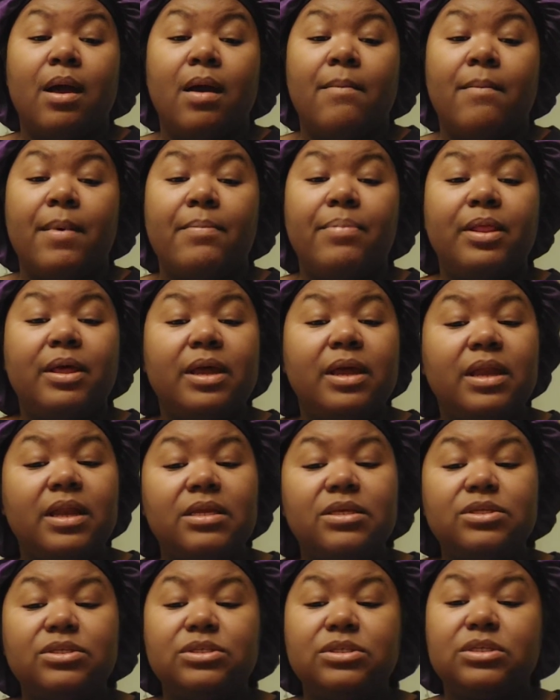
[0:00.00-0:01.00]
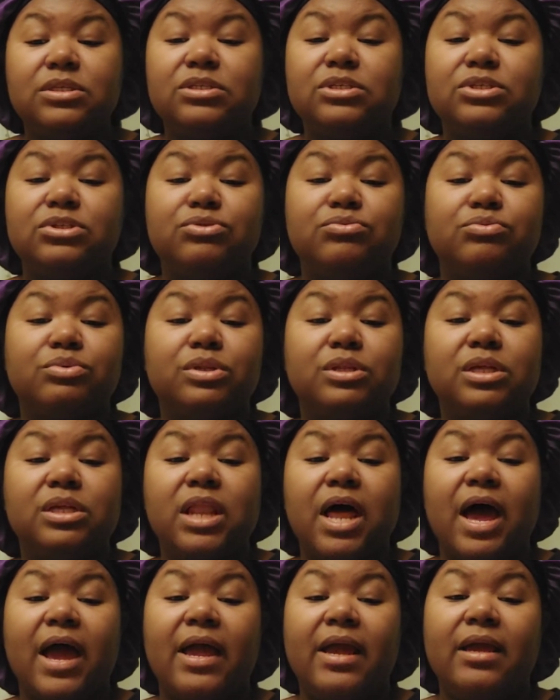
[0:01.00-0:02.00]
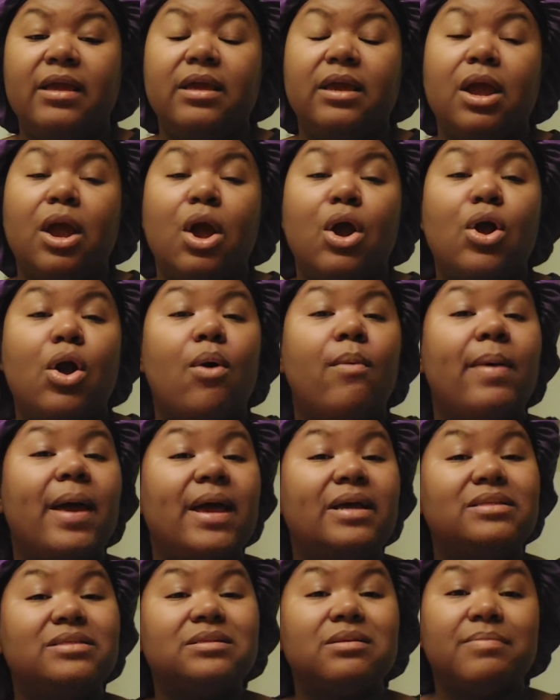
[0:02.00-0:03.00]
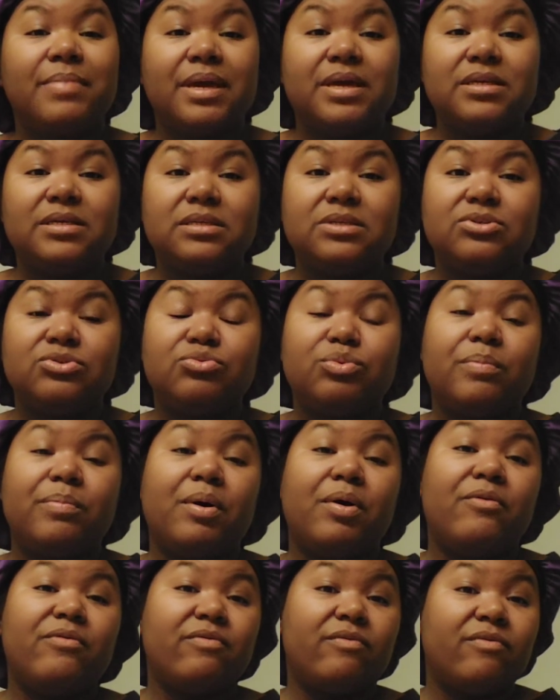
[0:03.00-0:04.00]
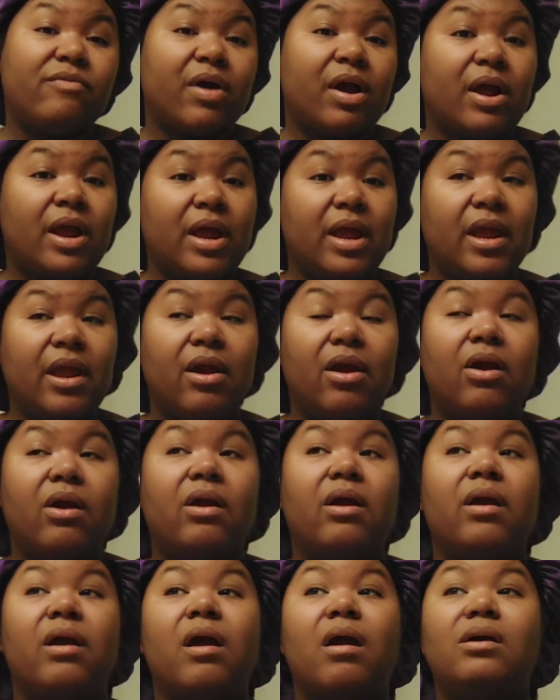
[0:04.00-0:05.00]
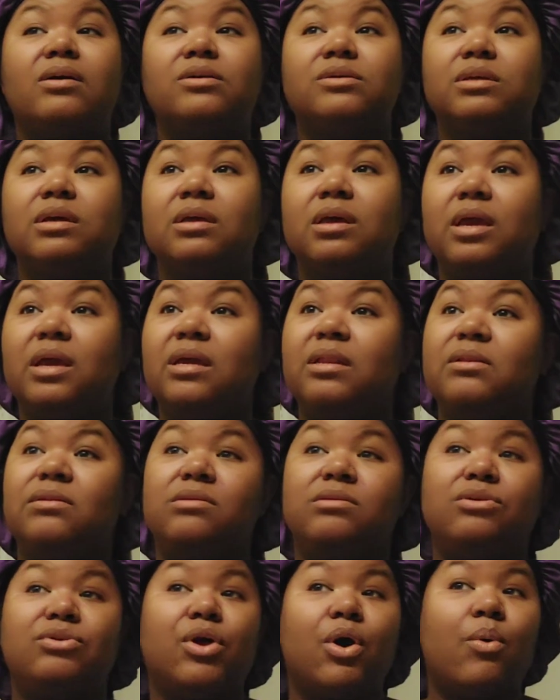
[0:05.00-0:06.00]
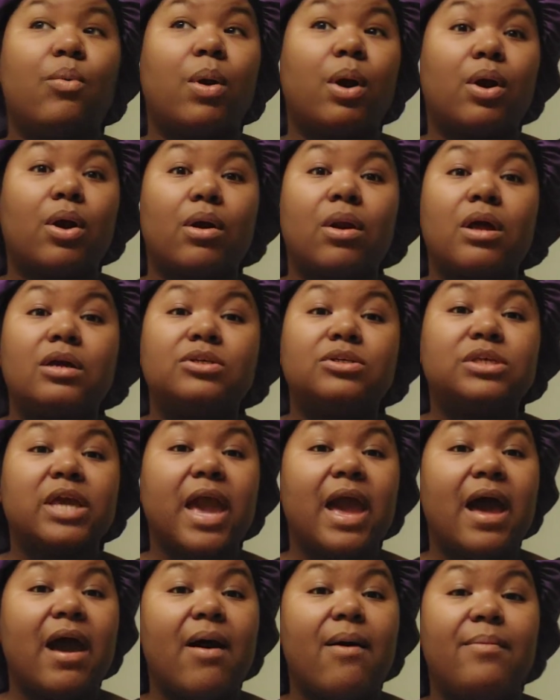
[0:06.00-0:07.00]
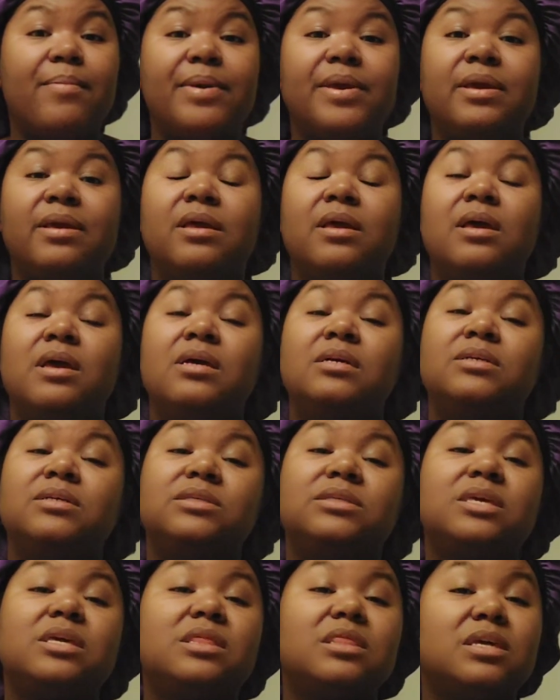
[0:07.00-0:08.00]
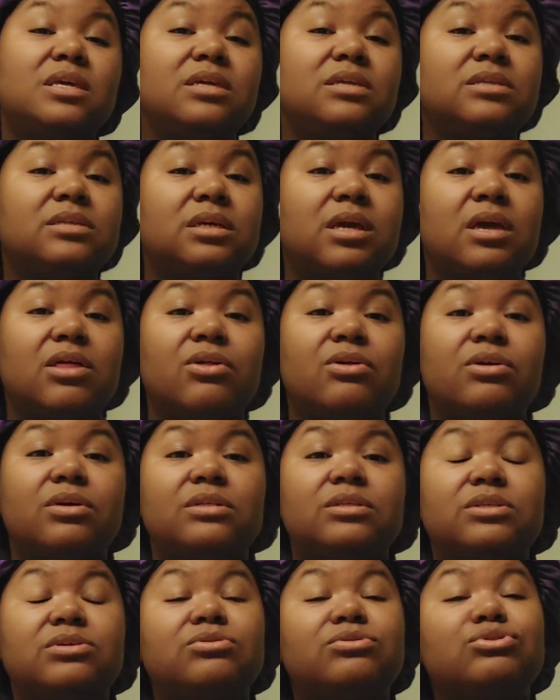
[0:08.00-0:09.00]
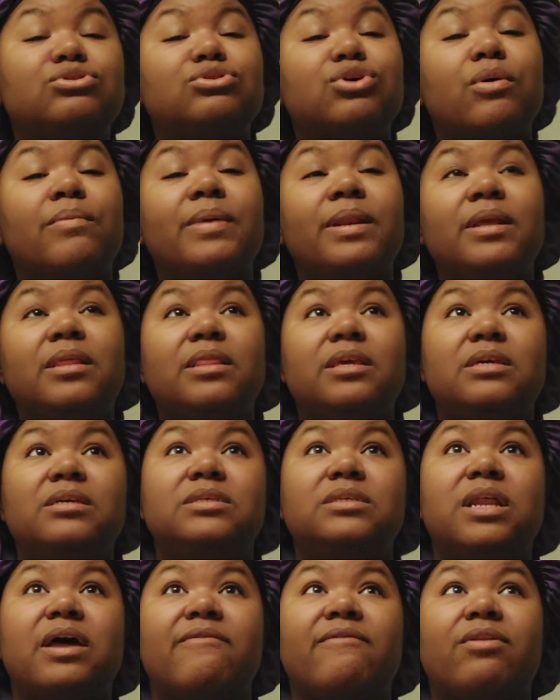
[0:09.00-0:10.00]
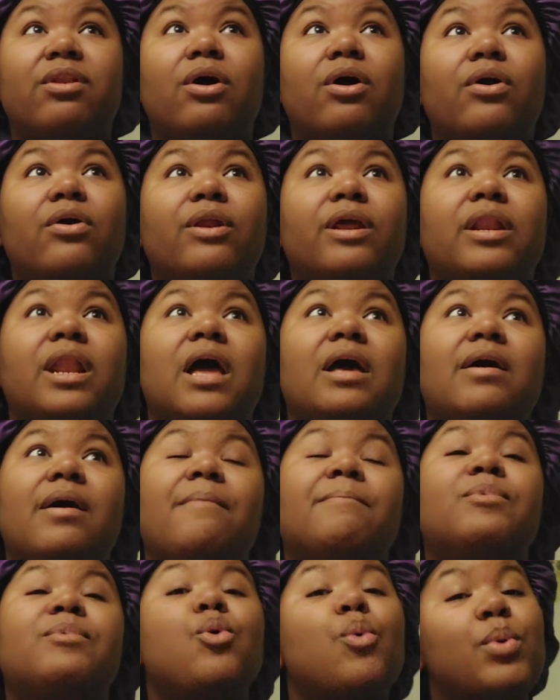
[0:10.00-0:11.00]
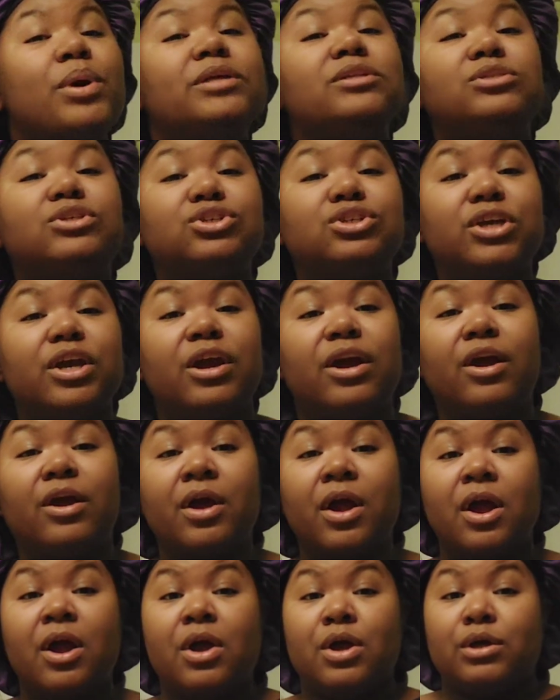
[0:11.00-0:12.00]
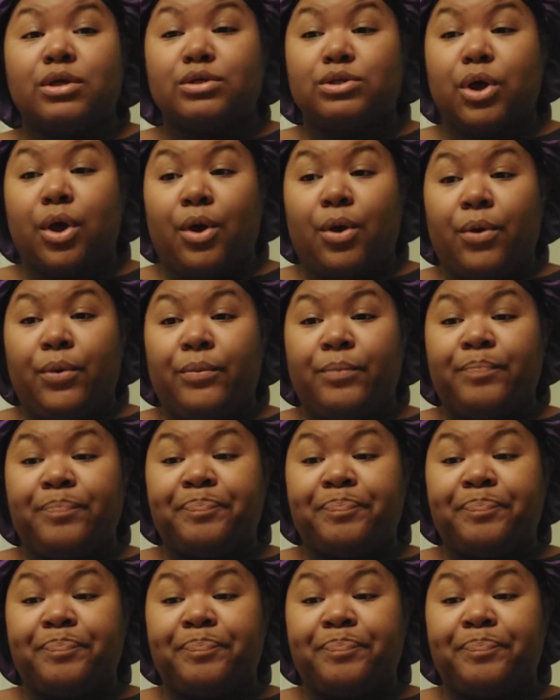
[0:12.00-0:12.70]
my plan is to just really like go back to the basics with both of our hair and, you know, work on our scalp and just get things together, because there's so many things that I've learned and I'm going to share. So